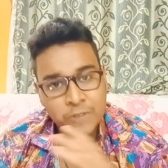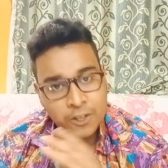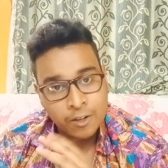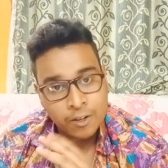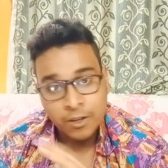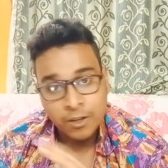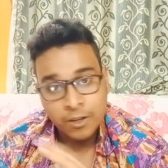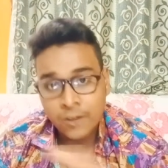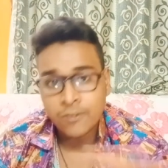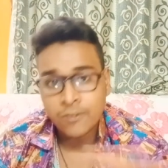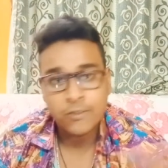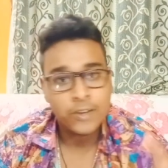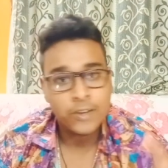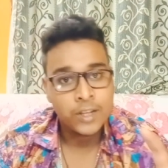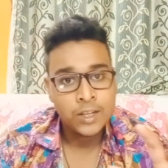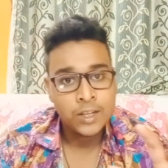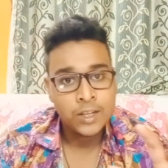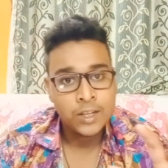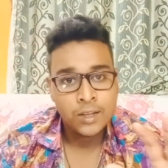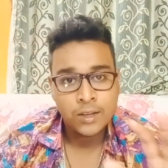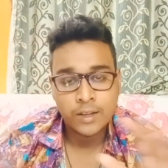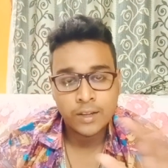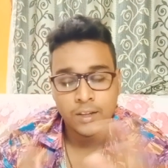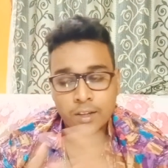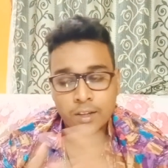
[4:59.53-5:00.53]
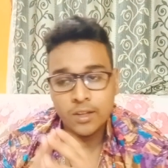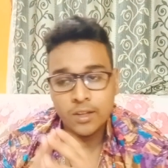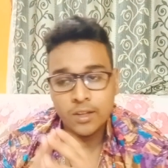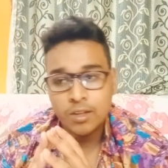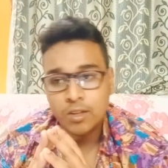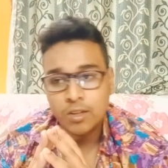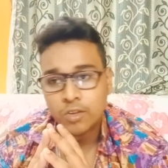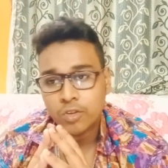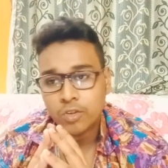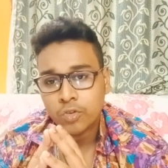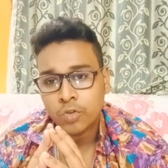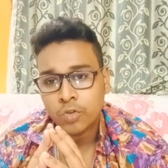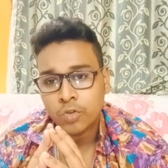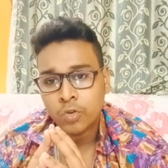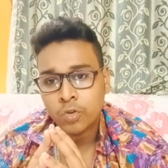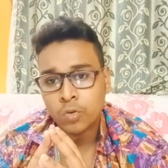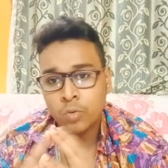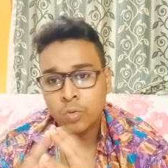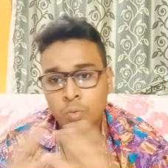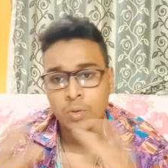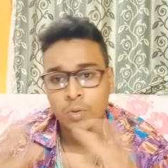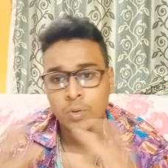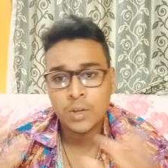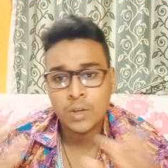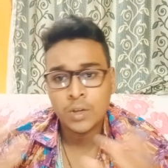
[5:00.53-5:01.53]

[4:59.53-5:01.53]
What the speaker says: roughly So